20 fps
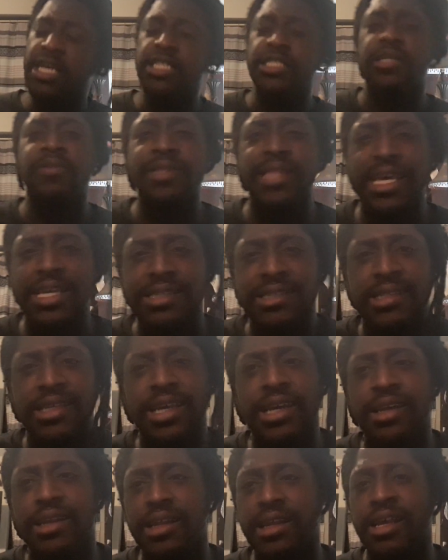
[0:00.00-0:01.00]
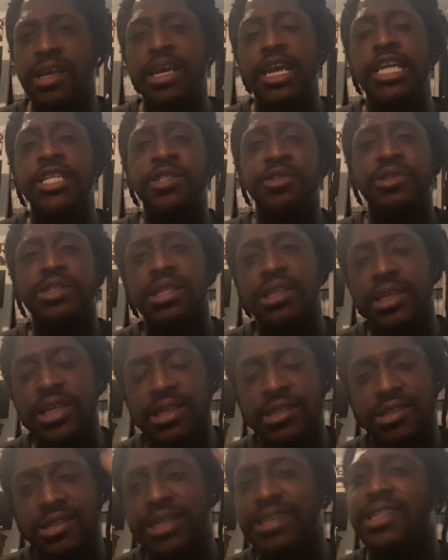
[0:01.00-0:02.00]
So with that said, enjoy the
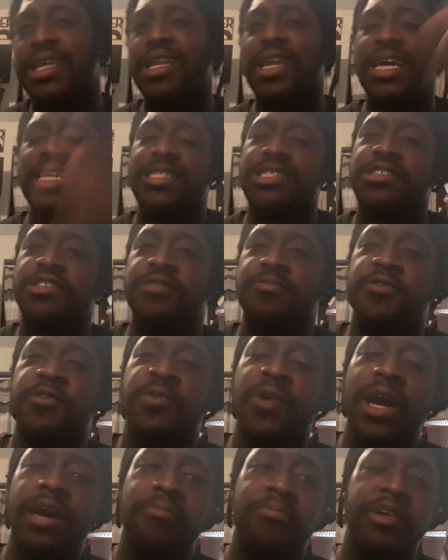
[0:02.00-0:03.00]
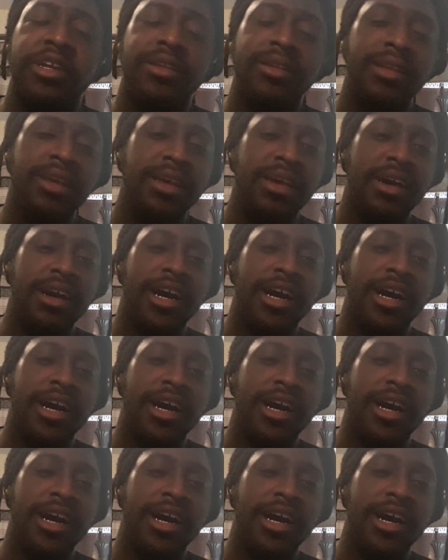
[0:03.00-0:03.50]
links, hit that like, share, subscribe button.